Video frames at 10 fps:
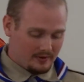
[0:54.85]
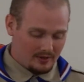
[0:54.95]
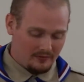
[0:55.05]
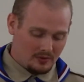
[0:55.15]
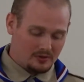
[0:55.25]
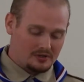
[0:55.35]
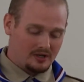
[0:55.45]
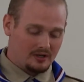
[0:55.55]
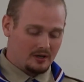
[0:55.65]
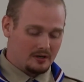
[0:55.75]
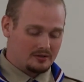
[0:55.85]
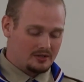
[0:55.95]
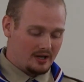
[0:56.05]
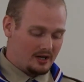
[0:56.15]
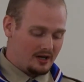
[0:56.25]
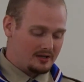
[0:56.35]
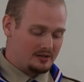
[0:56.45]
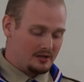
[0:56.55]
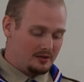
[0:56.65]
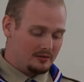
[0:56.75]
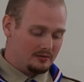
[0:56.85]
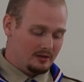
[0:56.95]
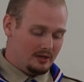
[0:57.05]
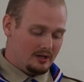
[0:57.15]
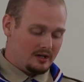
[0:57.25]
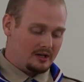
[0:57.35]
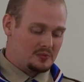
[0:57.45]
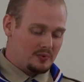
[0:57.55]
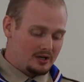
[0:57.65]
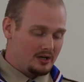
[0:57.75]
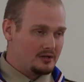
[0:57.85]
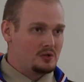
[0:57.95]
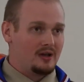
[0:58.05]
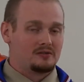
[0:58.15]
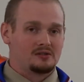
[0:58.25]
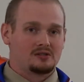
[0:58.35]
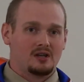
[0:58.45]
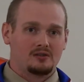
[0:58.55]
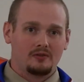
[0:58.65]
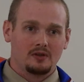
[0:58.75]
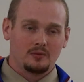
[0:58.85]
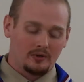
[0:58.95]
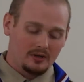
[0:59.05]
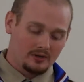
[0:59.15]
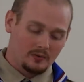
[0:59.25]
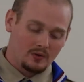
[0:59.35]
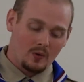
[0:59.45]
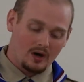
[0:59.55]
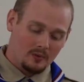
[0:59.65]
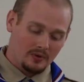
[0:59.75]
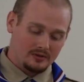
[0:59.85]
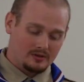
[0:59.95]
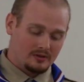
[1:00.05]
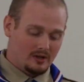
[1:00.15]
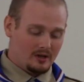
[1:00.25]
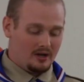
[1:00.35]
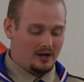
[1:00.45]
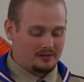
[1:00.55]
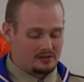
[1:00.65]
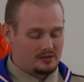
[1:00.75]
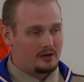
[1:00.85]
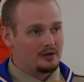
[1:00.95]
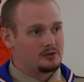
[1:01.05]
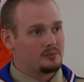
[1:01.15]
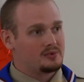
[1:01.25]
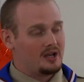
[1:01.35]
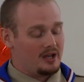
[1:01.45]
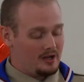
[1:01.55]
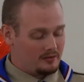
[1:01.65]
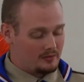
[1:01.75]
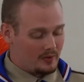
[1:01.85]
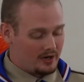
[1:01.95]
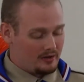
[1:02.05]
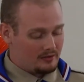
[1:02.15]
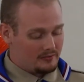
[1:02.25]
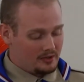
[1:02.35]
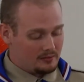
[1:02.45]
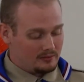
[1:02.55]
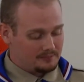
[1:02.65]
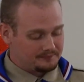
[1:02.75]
If you are sitting here today as an Eagle, it is because you have successfully completed the requirements necessary to obtain the rank of Eagle.